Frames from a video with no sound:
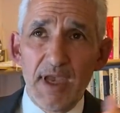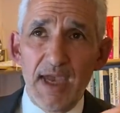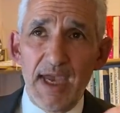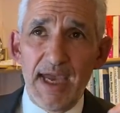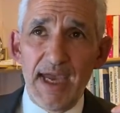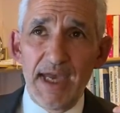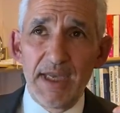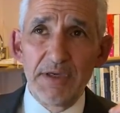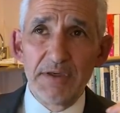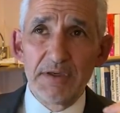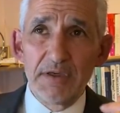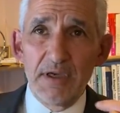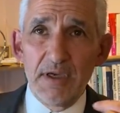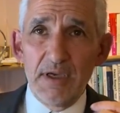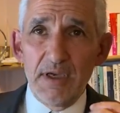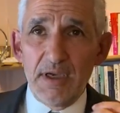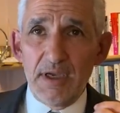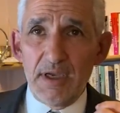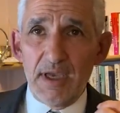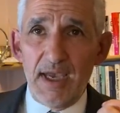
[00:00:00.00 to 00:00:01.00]
and
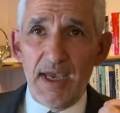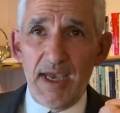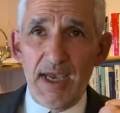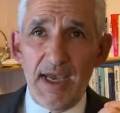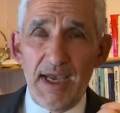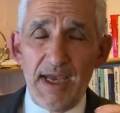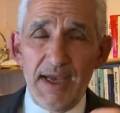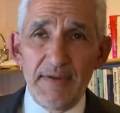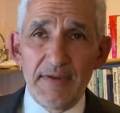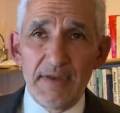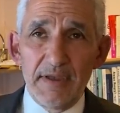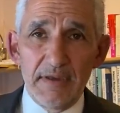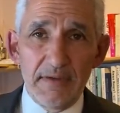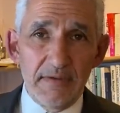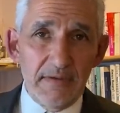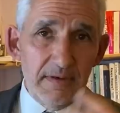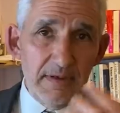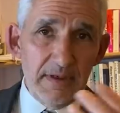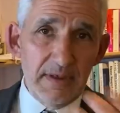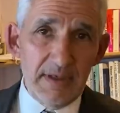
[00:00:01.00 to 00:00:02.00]

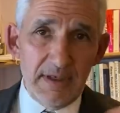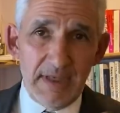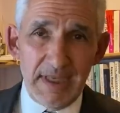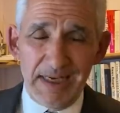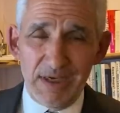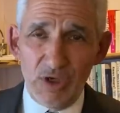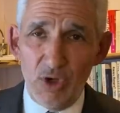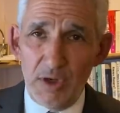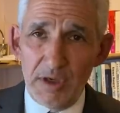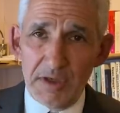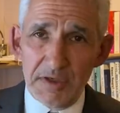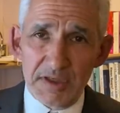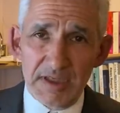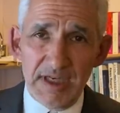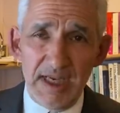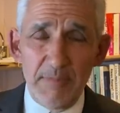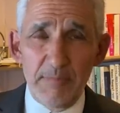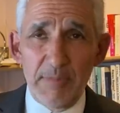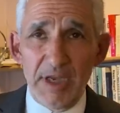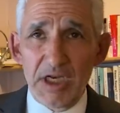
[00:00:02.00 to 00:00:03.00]
getting longer
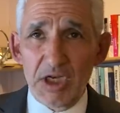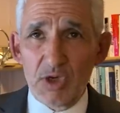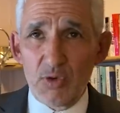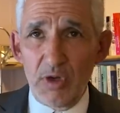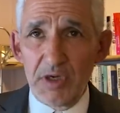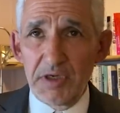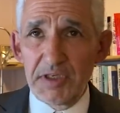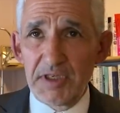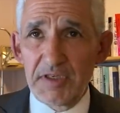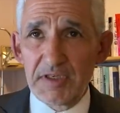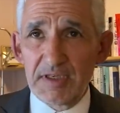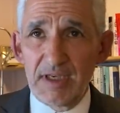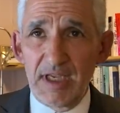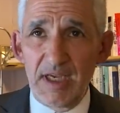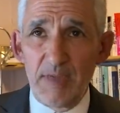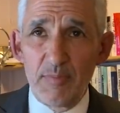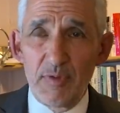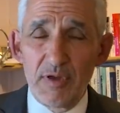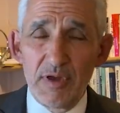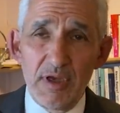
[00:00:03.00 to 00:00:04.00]
sleep, better quality
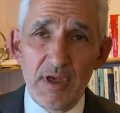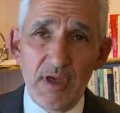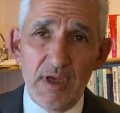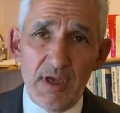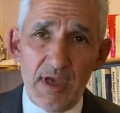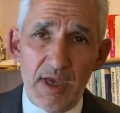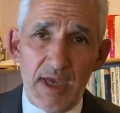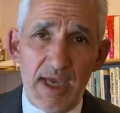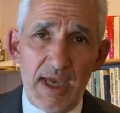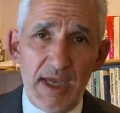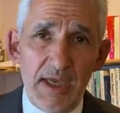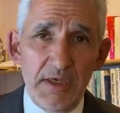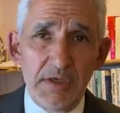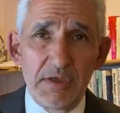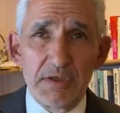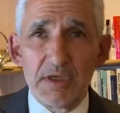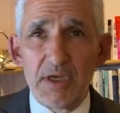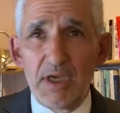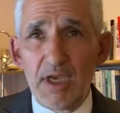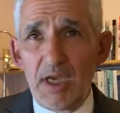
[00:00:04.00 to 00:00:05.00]
sleep.
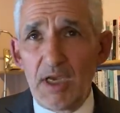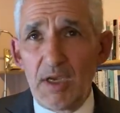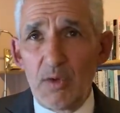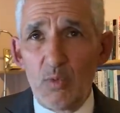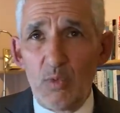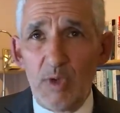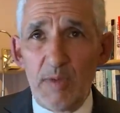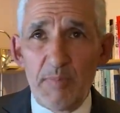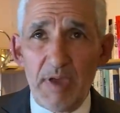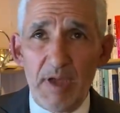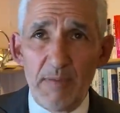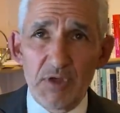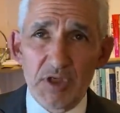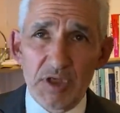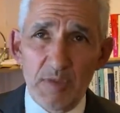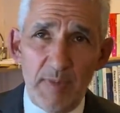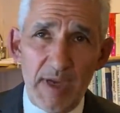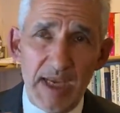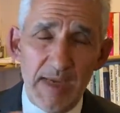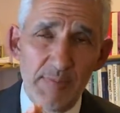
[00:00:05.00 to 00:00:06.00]
And we
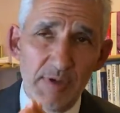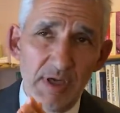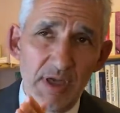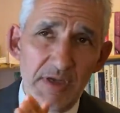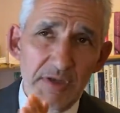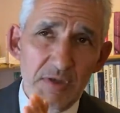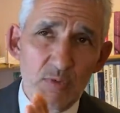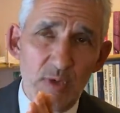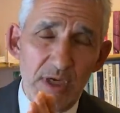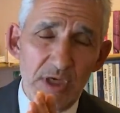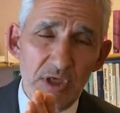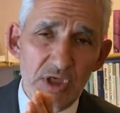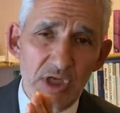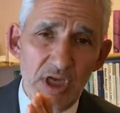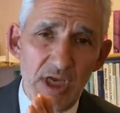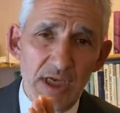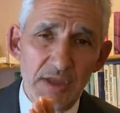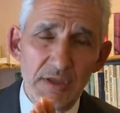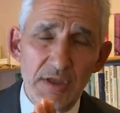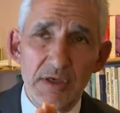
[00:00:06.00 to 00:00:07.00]
published a paper last week
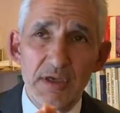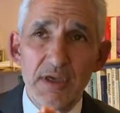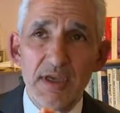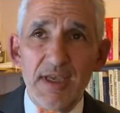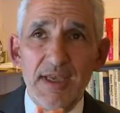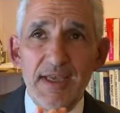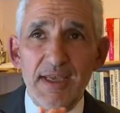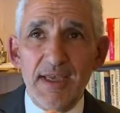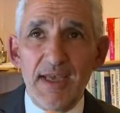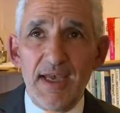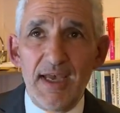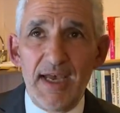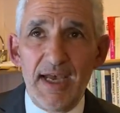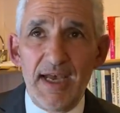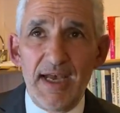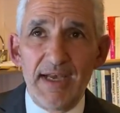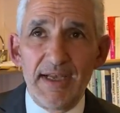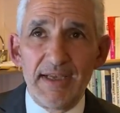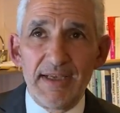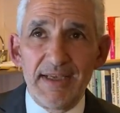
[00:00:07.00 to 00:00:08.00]
showing
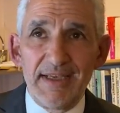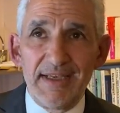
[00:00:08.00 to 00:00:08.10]
that